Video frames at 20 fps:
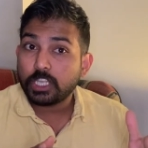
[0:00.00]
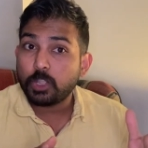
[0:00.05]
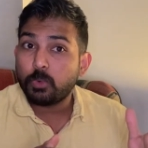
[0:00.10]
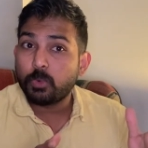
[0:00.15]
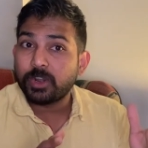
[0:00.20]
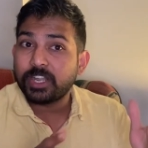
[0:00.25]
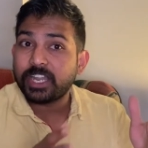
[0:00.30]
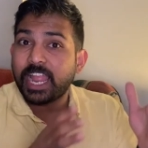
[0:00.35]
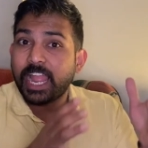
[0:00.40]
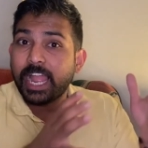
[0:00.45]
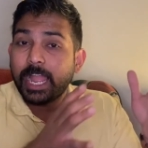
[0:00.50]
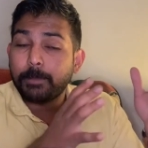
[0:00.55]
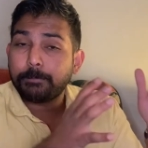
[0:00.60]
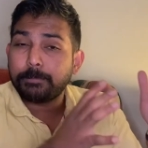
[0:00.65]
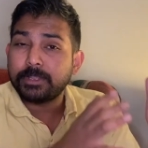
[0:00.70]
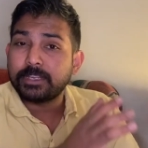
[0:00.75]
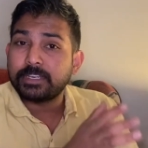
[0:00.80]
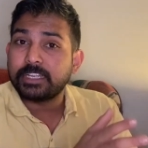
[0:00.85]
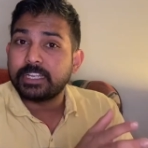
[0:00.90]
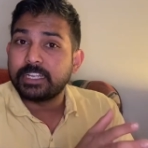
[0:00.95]
what
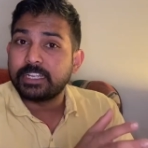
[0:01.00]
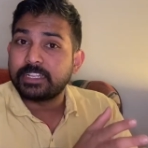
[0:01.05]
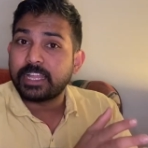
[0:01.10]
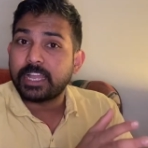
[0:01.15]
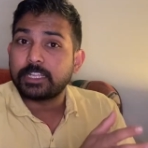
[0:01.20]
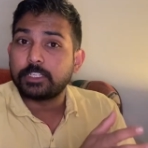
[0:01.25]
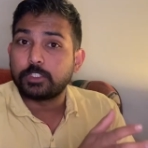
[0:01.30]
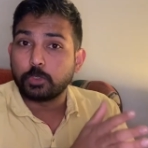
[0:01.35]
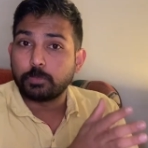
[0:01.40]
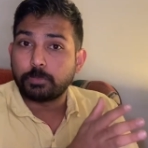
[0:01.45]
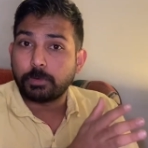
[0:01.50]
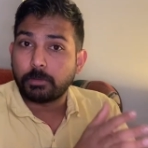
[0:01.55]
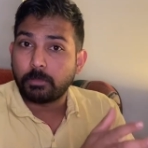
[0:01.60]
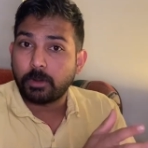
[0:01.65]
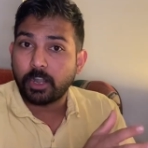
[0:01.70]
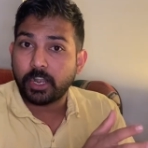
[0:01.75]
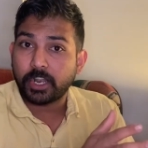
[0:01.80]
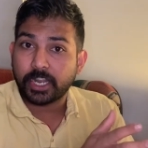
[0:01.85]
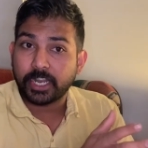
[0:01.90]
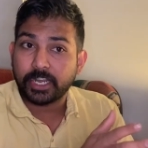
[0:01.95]
happened in that
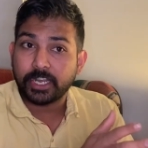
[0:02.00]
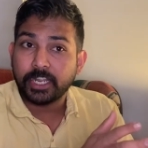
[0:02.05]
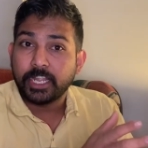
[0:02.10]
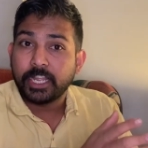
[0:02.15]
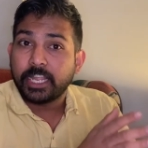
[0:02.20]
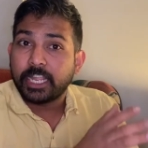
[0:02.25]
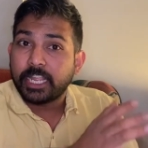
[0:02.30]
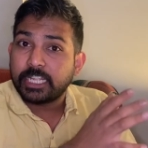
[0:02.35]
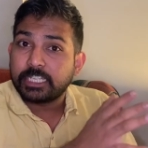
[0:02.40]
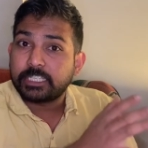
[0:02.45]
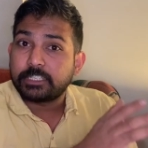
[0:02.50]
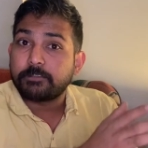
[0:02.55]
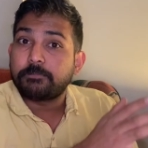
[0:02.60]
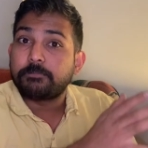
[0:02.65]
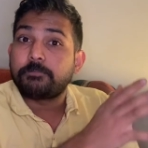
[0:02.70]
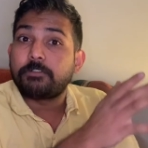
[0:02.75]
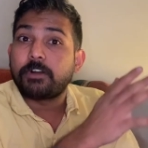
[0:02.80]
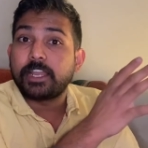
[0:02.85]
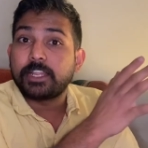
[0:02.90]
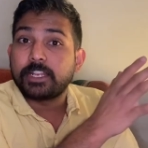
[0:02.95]
supermarket is a
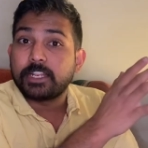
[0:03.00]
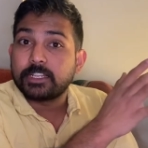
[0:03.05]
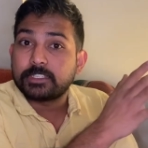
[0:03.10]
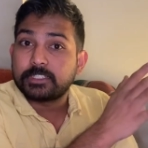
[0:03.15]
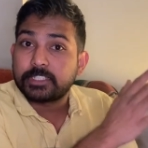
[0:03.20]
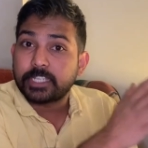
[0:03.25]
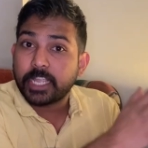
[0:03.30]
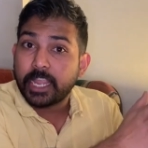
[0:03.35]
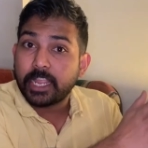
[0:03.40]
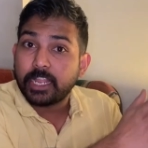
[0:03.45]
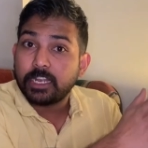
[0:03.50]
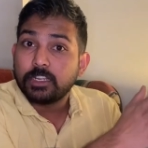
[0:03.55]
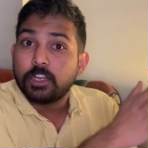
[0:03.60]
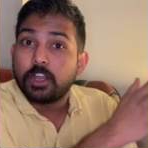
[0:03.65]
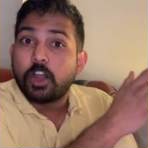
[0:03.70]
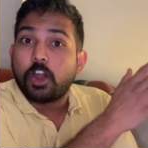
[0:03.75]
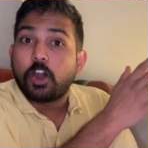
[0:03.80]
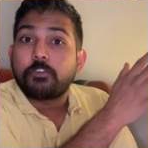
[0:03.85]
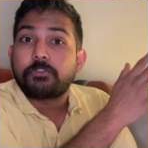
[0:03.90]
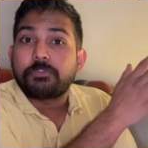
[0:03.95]
final sale
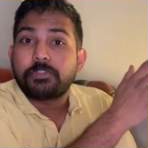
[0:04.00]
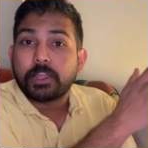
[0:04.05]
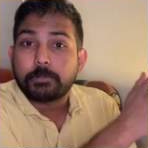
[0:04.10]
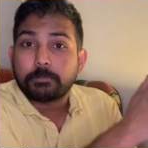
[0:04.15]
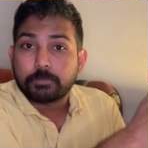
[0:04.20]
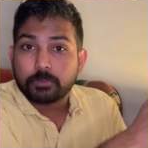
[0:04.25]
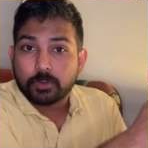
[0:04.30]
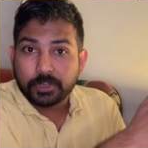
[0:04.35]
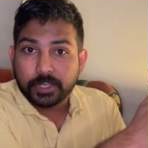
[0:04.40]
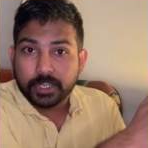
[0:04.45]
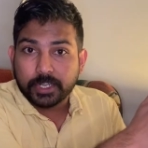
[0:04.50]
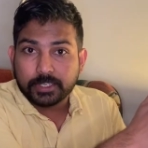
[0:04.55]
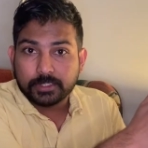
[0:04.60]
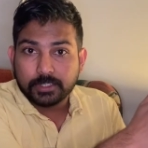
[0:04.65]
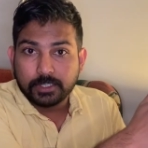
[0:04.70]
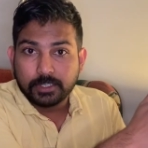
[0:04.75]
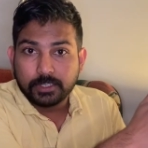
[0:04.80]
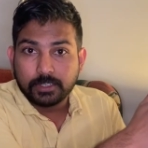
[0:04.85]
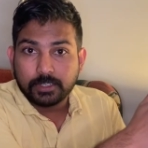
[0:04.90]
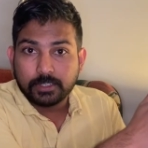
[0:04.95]
of that
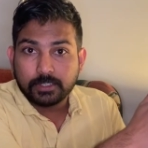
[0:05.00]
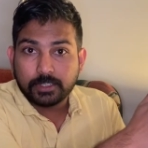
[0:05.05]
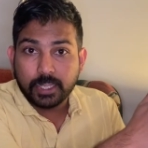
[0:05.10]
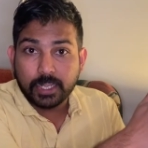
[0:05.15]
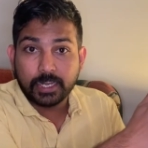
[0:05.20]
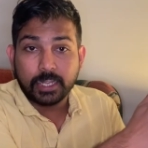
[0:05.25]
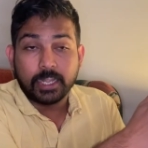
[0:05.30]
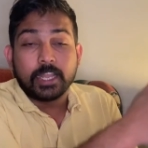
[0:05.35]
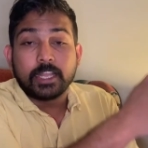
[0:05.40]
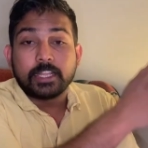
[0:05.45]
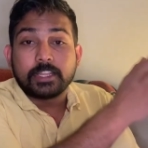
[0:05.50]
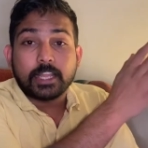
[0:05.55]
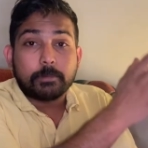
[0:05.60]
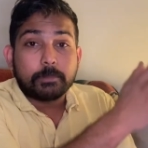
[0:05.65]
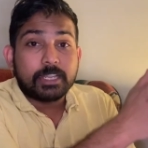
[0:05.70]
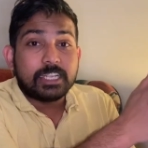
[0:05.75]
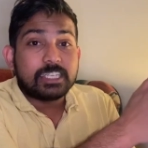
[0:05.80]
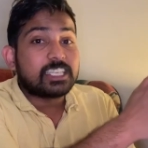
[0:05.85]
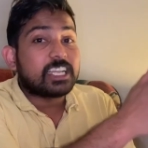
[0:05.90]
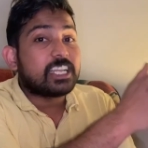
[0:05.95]
product.
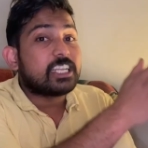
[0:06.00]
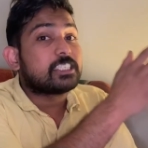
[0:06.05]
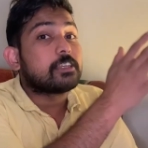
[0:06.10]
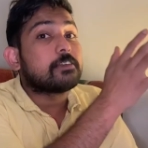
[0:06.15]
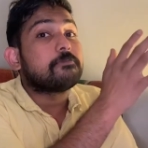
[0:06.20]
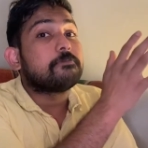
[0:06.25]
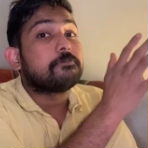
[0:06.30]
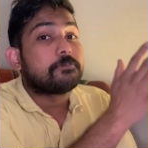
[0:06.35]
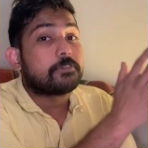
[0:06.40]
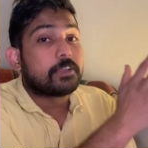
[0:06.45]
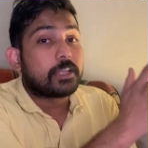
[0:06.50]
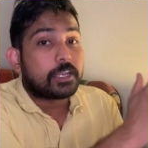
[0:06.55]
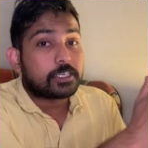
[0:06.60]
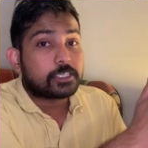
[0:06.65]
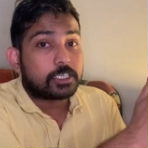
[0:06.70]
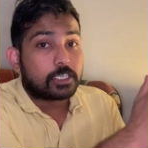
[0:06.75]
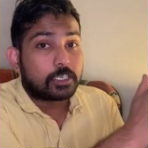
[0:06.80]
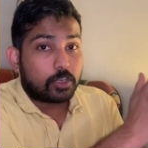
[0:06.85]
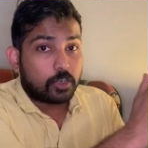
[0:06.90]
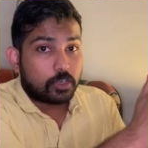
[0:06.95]
That means it's a
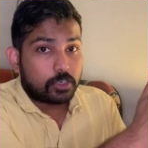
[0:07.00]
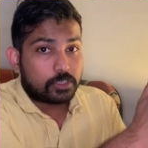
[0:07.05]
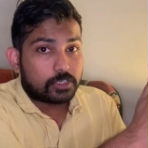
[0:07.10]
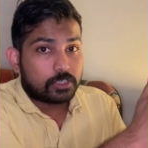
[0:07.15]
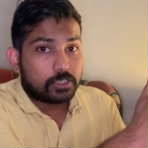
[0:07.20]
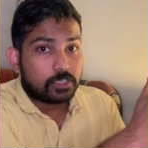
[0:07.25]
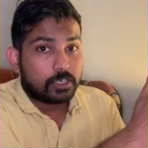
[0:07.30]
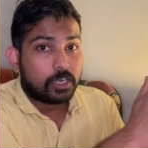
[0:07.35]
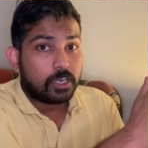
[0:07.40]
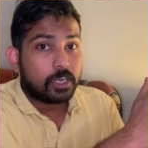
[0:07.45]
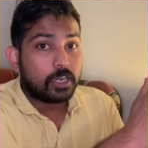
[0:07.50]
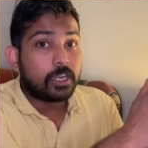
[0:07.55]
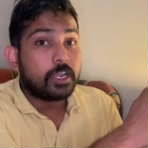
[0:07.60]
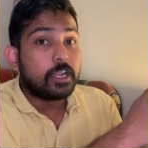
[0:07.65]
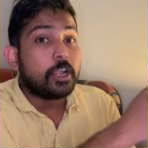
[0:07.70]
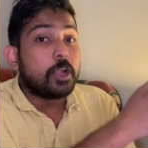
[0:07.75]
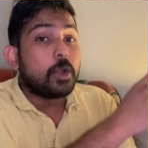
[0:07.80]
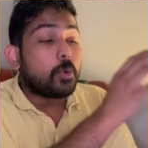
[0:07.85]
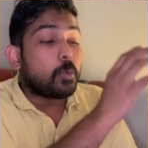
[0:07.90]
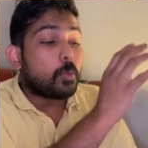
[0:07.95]
finished goods.
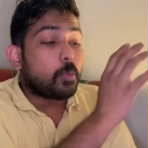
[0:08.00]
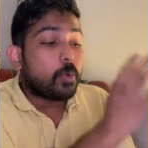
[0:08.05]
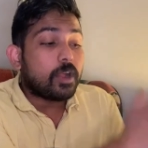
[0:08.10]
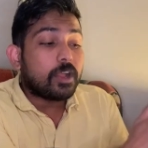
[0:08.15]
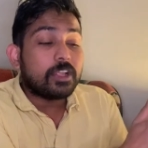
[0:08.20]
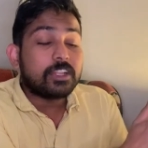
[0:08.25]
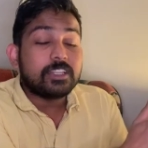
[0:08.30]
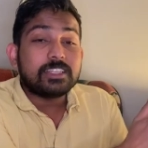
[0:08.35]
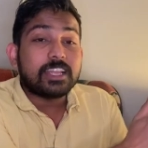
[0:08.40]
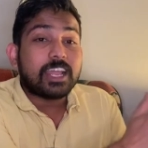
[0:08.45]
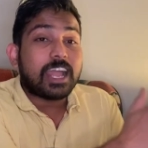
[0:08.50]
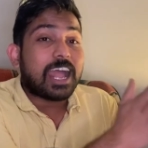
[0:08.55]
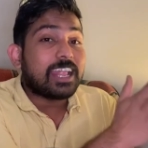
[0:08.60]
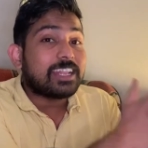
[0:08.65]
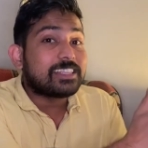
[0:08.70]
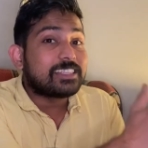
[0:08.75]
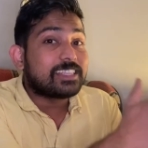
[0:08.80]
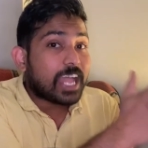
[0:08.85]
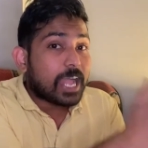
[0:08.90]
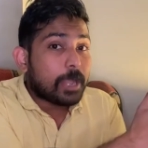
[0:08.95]
Once
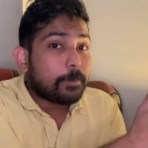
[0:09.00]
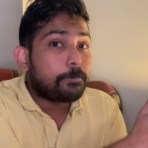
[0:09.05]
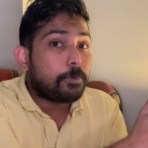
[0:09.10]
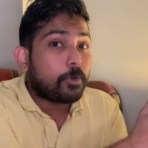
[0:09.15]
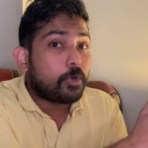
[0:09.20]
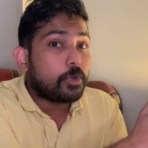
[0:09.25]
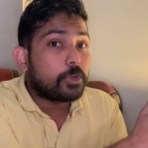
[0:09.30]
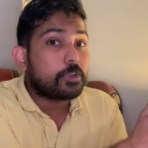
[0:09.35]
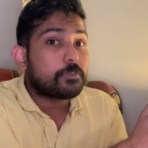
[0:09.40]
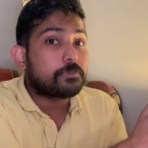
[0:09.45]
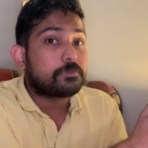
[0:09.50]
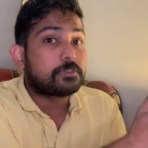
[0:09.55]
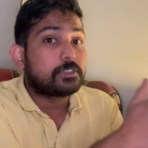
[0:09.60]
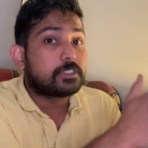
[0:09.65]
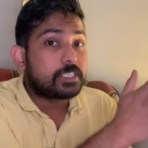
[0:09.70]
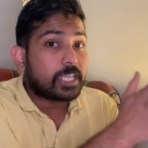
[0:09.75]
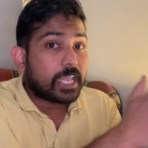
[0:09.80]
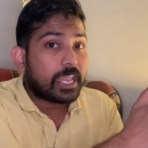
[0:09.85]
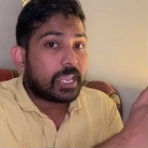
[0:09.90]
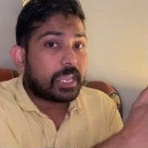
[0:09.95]
at that point of
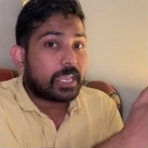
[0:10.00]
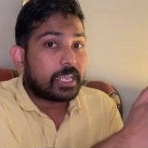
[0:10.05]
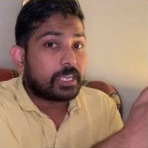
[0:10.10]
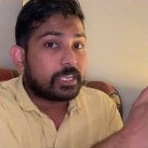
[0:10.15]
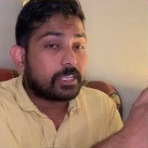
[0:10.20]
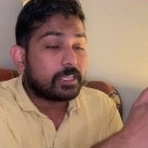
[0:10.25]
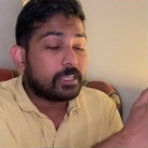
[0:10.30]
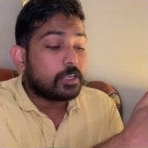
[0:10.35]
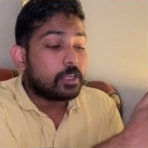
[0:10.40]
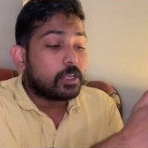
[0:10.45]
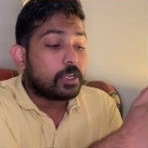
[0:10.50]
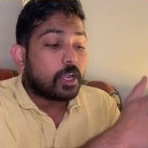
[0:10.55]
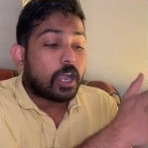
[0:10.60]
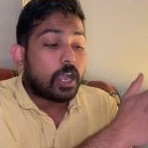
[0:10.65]
sale